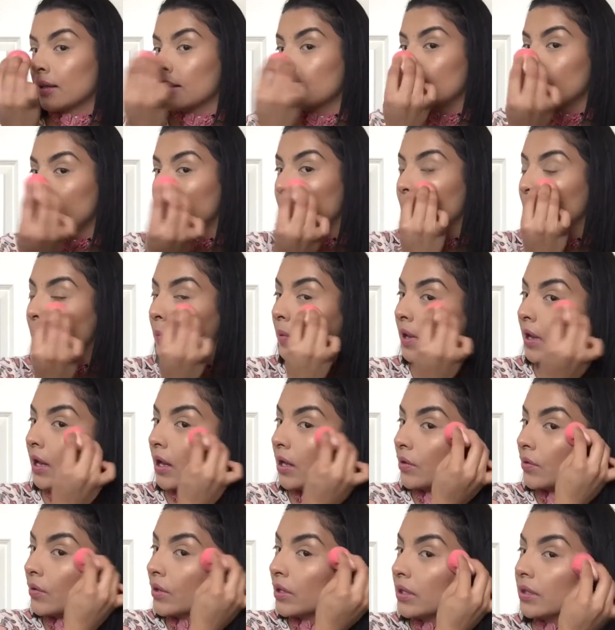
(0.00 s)
that
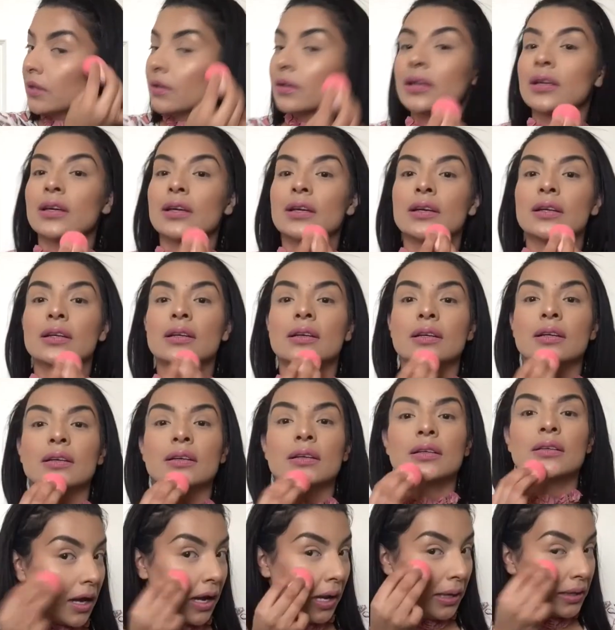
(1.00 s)
powdery looking
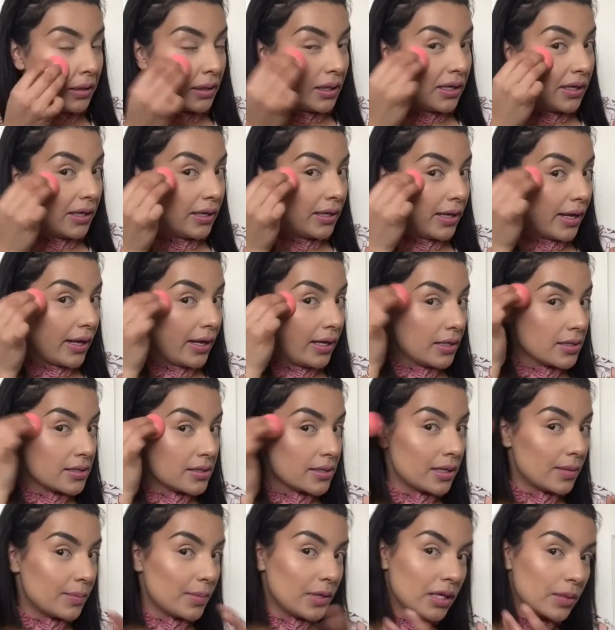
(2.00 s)
highlight, and it's
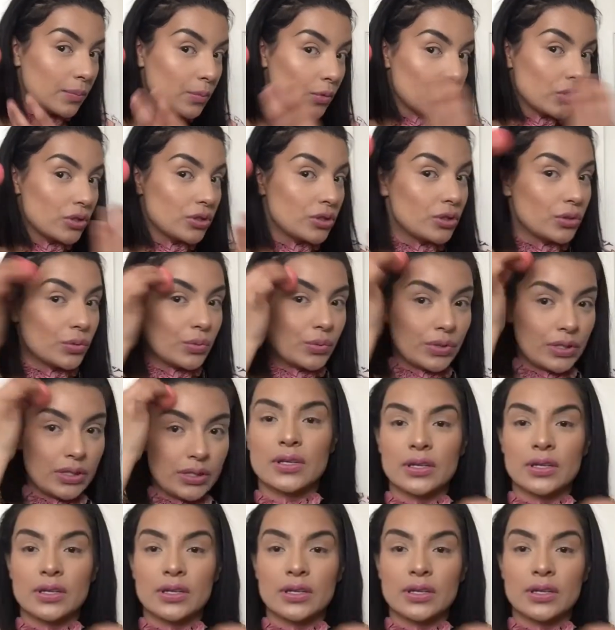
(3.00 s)
gonna make it more dewy.